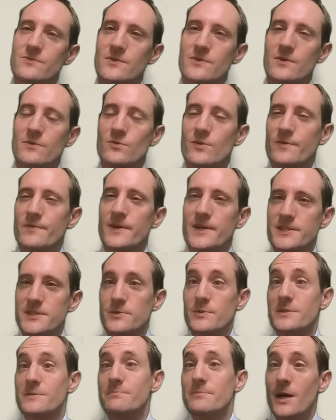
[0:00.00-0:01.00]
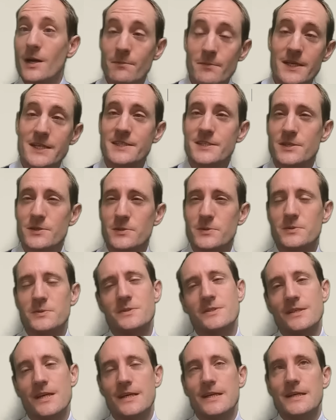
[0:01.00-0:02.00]
referred to as public
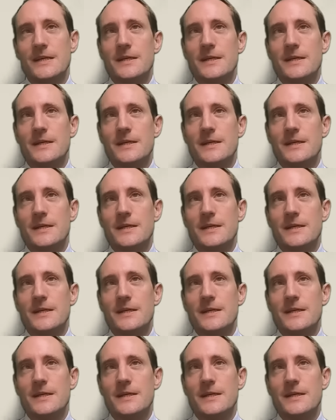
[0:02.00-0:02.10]
schools